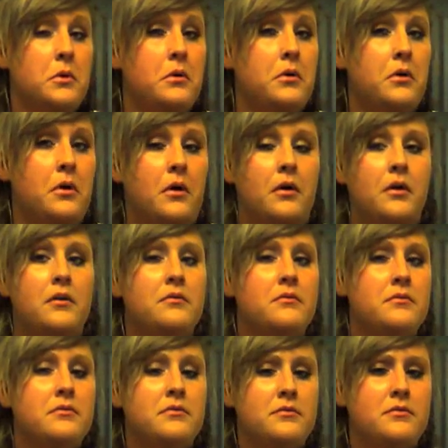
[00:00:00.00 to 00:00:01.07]
Oh,
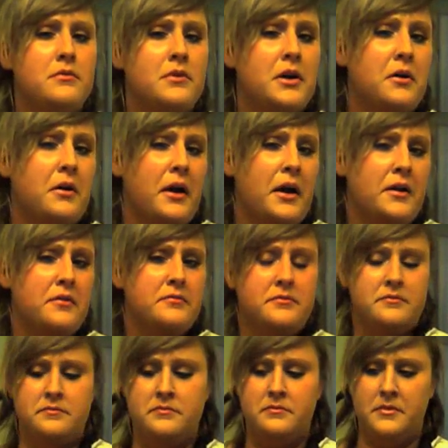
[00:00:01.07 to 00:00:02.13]
okay.
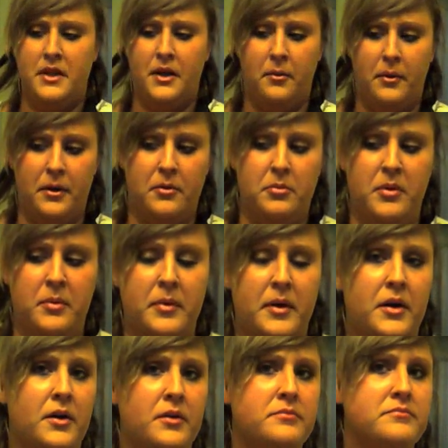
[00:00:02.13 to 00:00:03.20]
That way would be
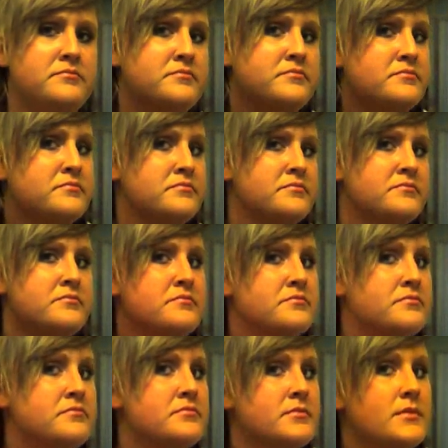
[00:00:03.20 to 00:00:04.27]
better.
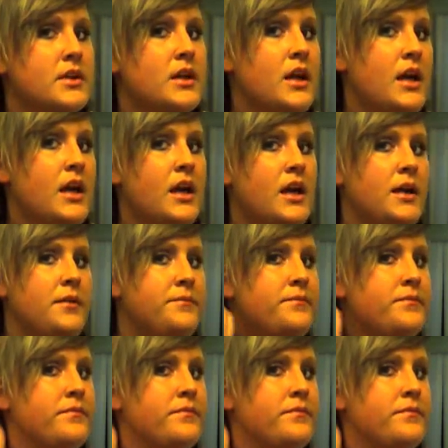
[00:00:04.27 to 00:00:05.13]
Okay.